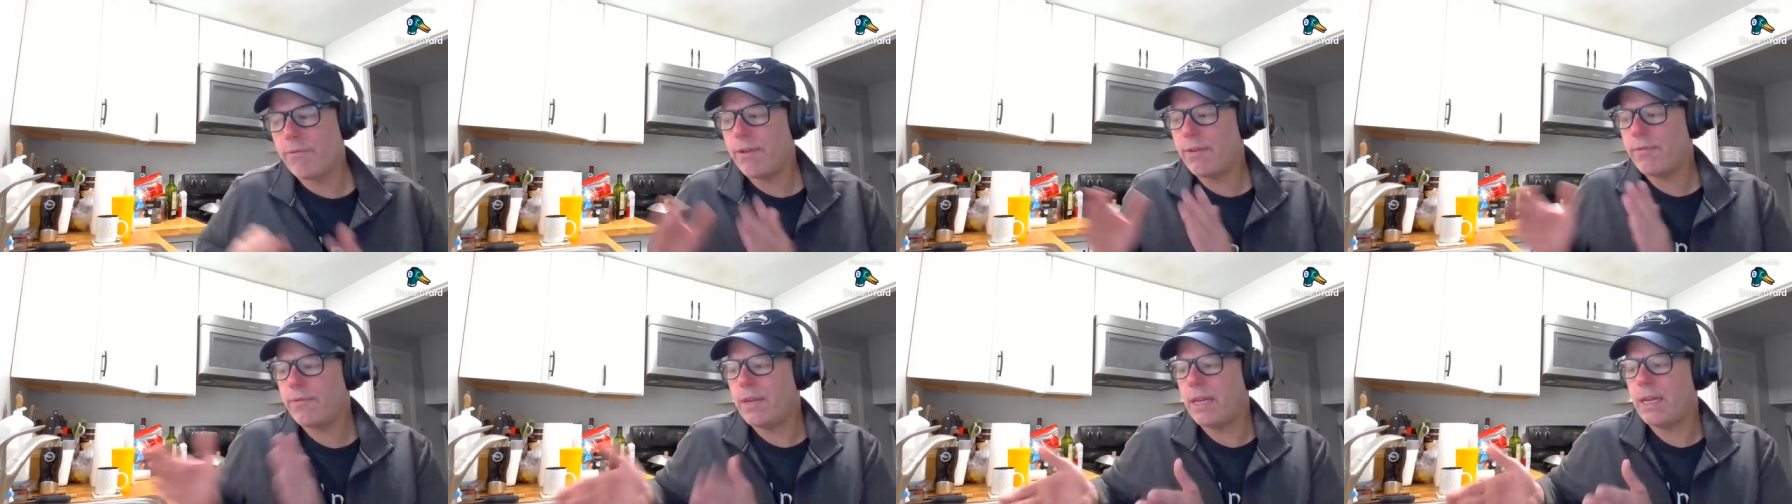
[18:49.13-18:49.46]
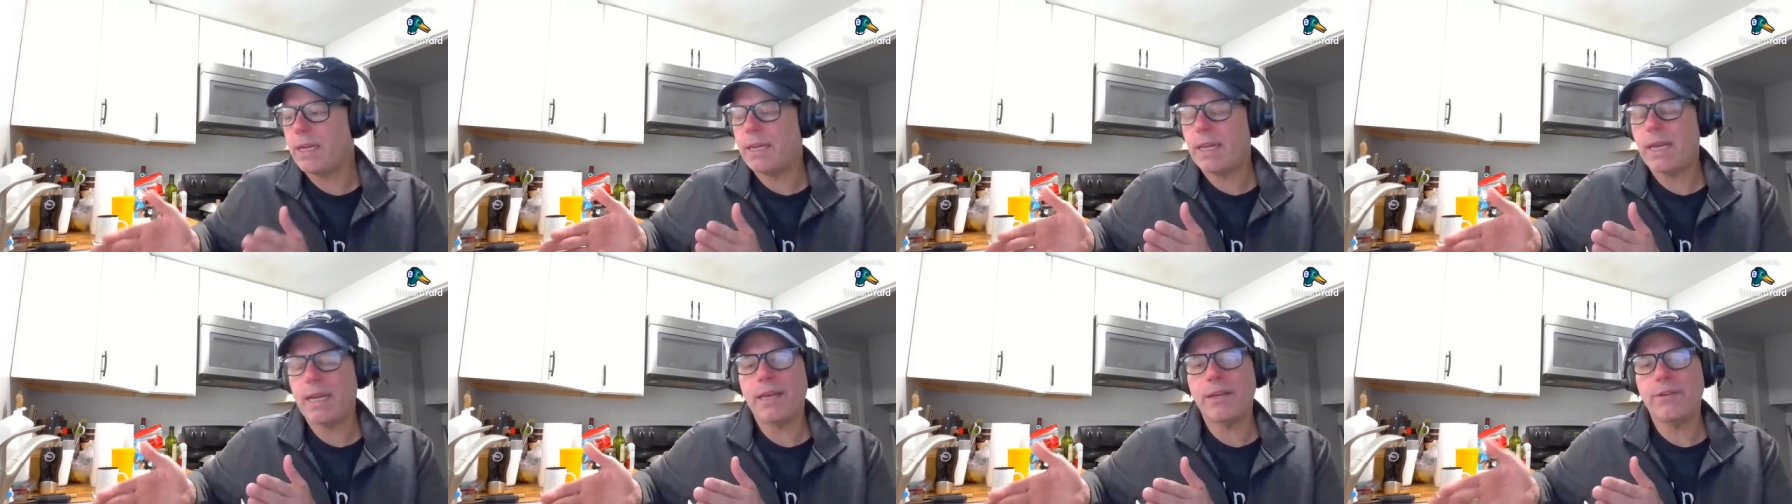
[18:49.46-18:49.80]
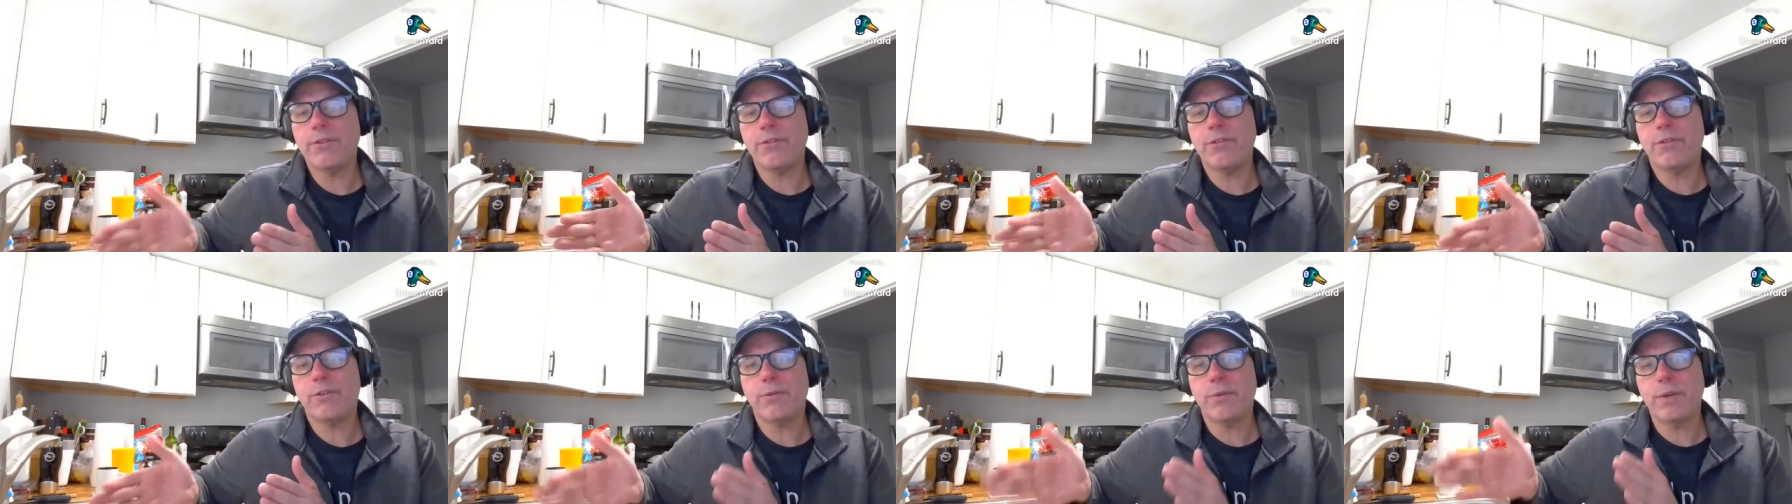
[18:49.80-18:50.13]
15
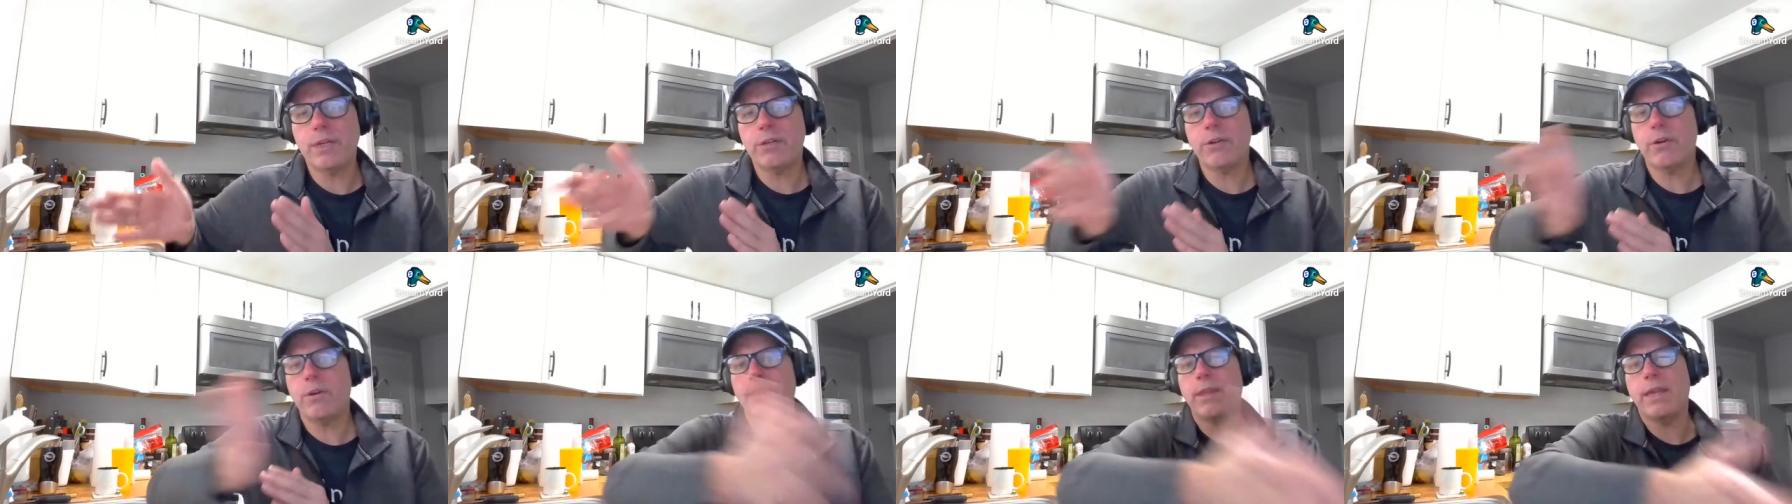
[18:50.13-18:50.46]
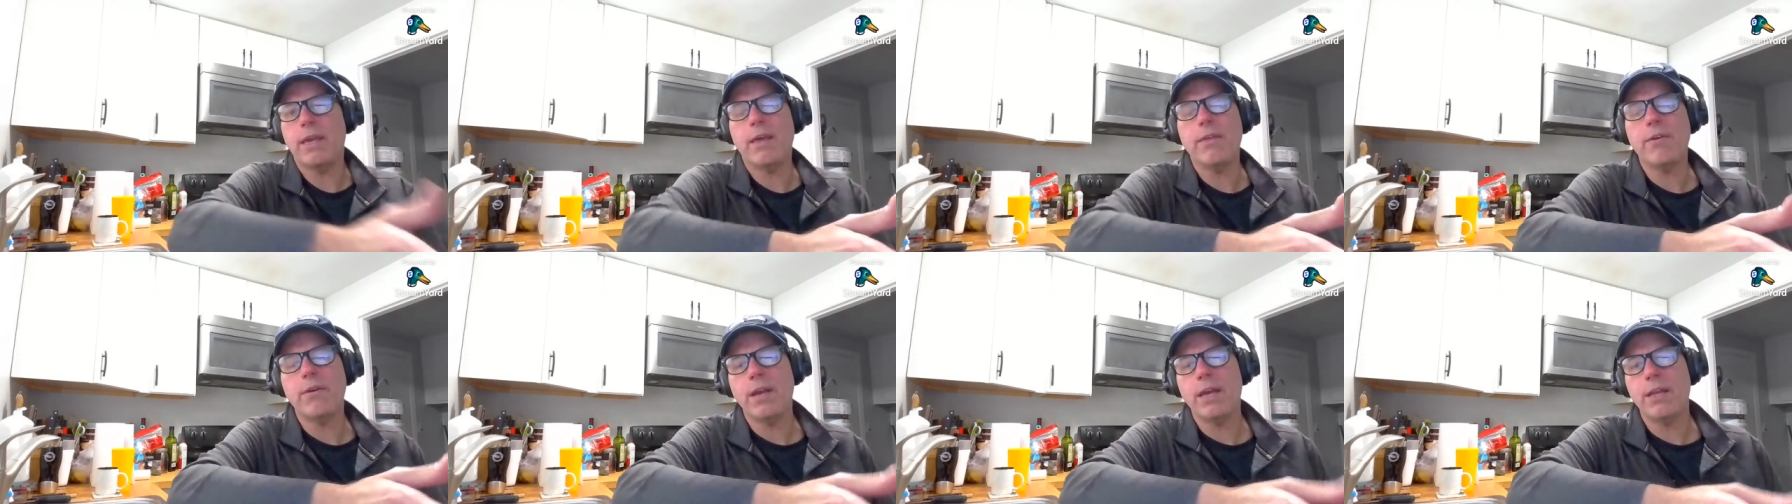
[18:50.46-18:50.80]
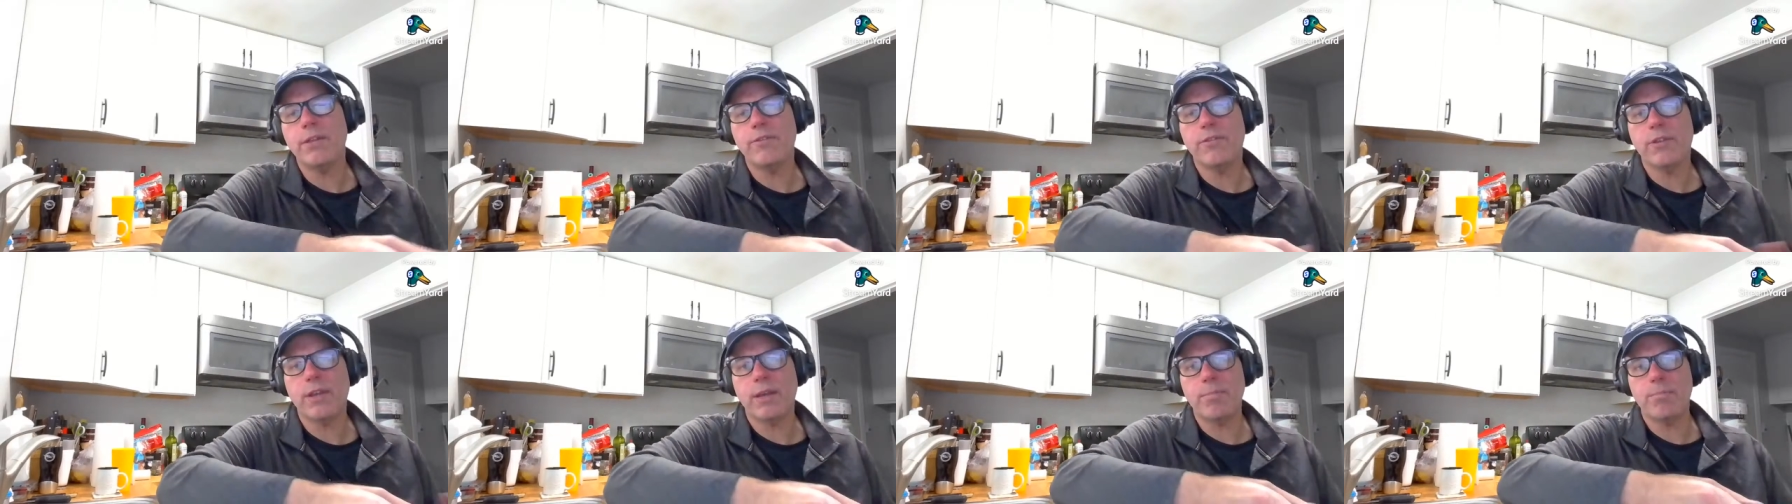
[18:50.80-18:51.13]
days to return the other
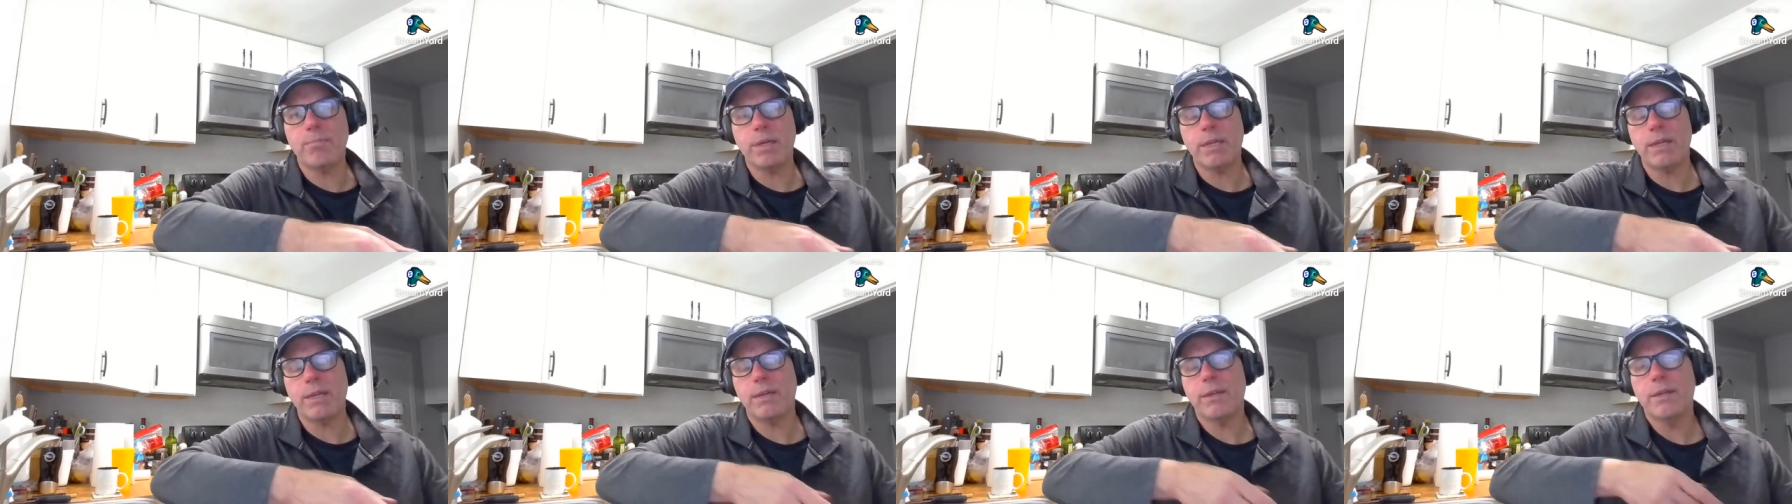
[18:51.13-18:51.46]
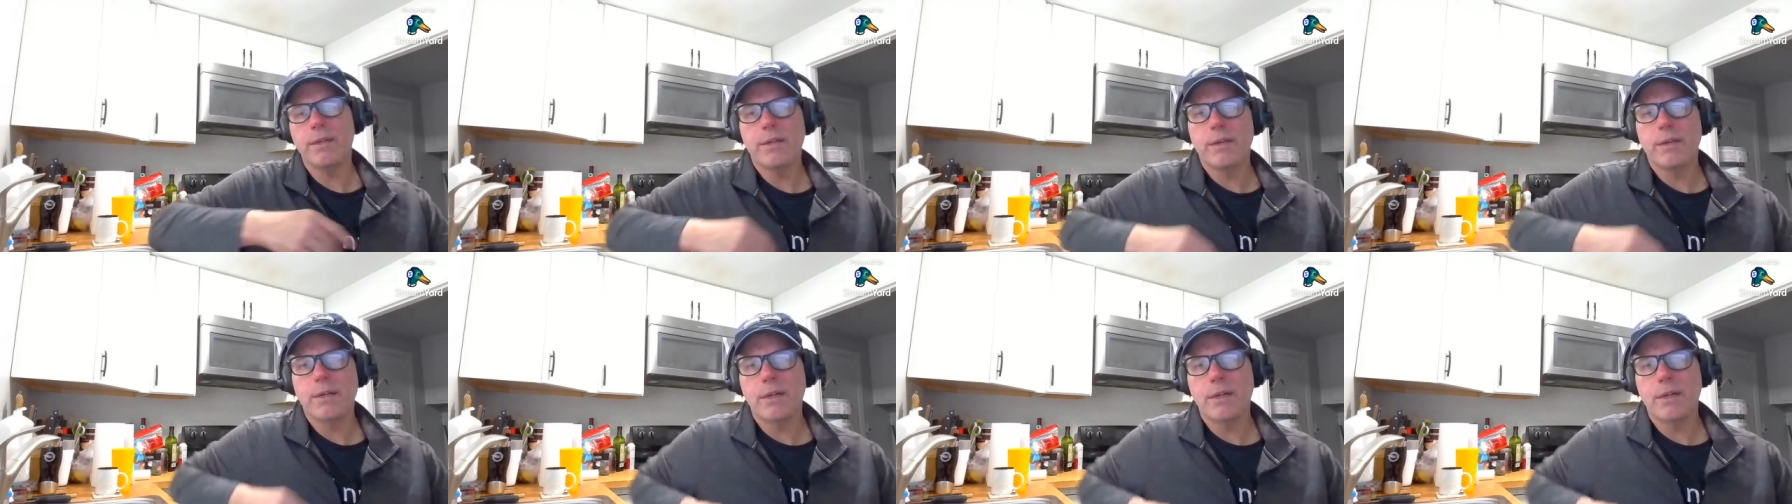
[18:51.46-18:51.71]
headset, but